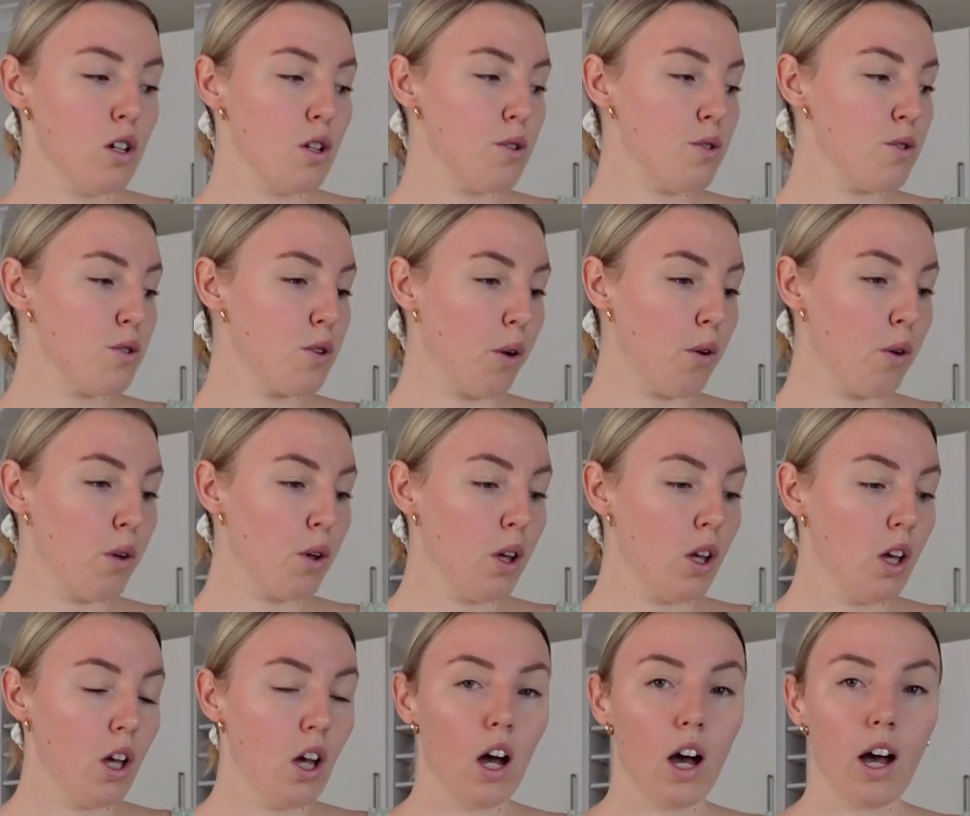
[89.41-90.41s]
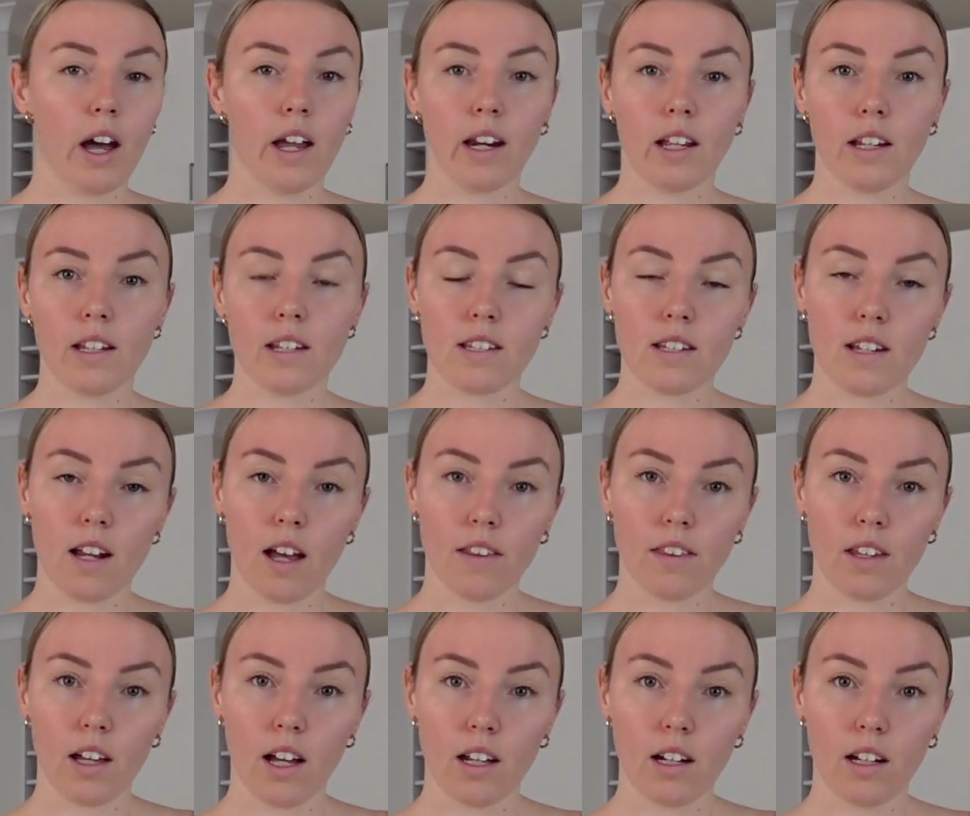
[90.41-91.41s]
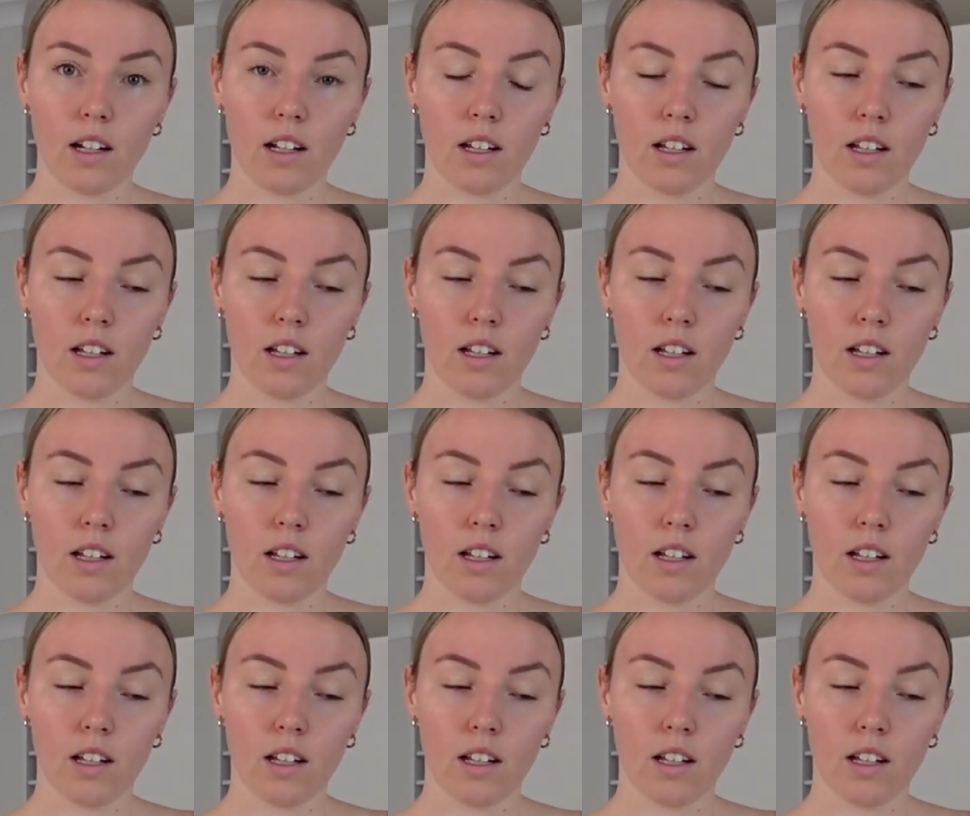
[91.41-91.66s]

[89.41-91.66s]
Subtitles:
So I need to start that